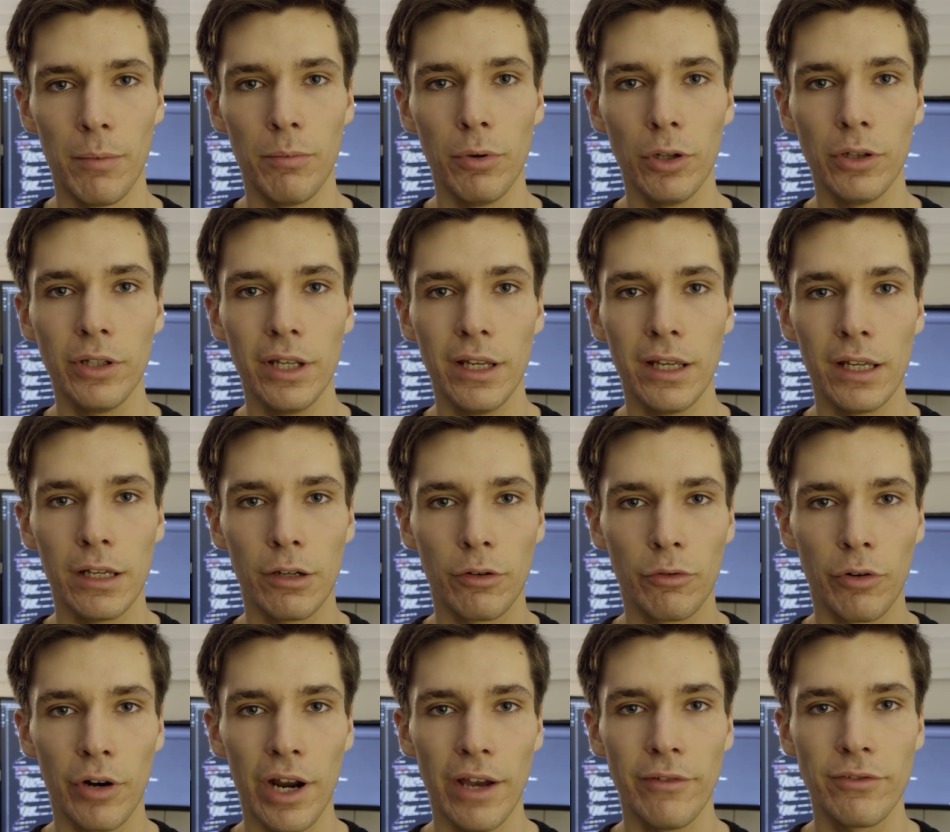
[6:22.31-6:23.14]
building a
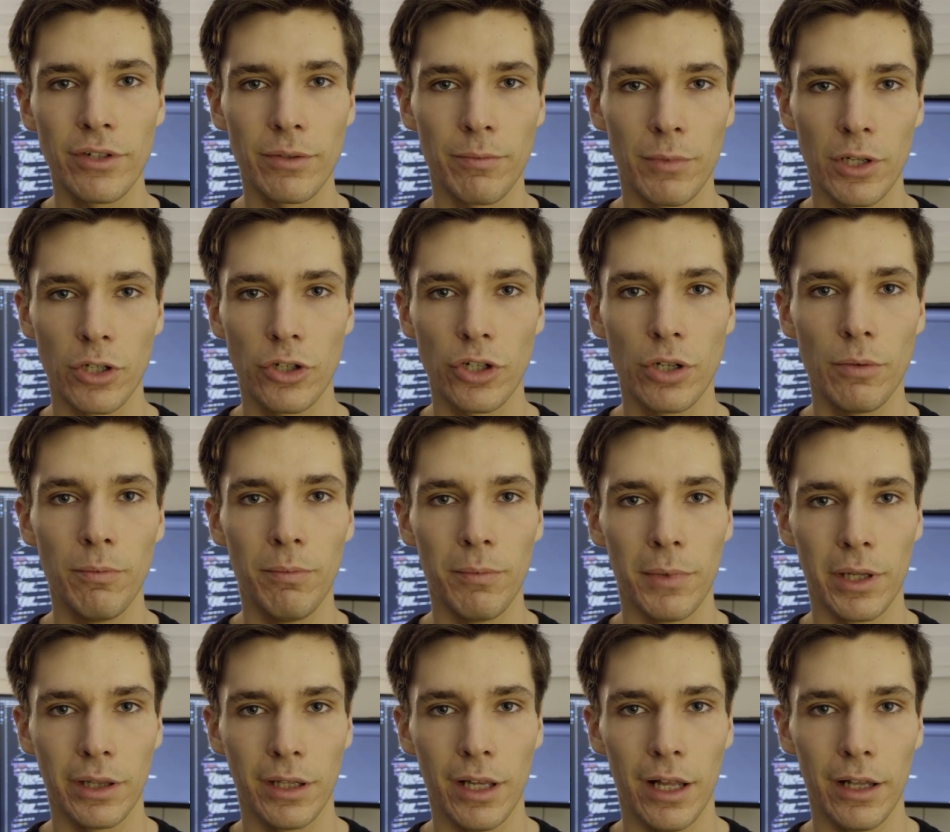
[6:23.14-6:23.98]
craftsmanship
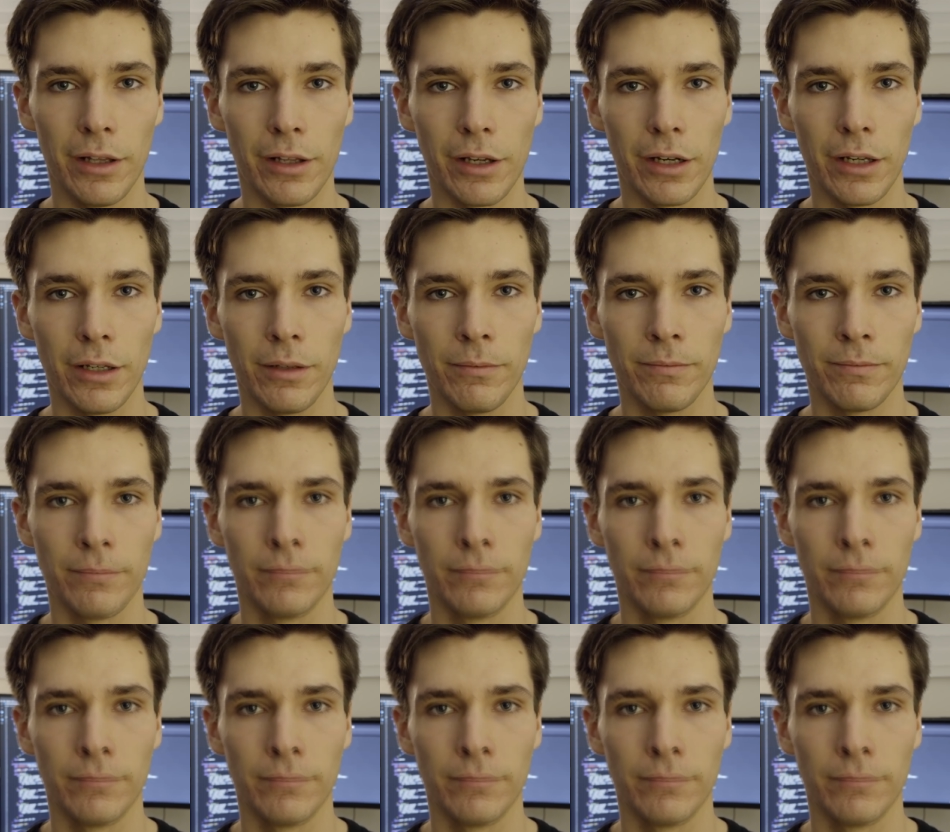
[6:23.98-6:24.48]
mentality.